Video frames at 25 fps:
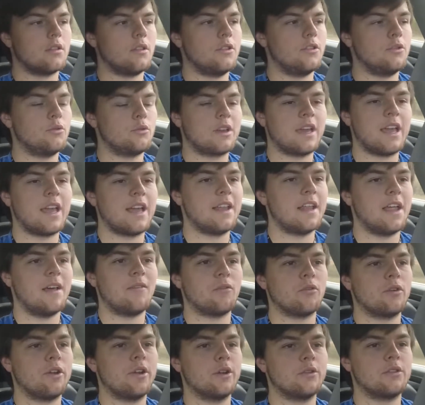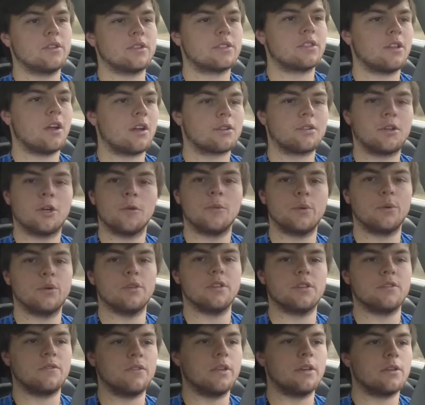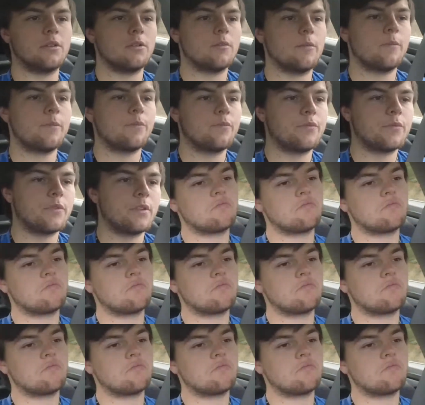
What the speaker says: you can't ever hear the stock turbo in this vehicle.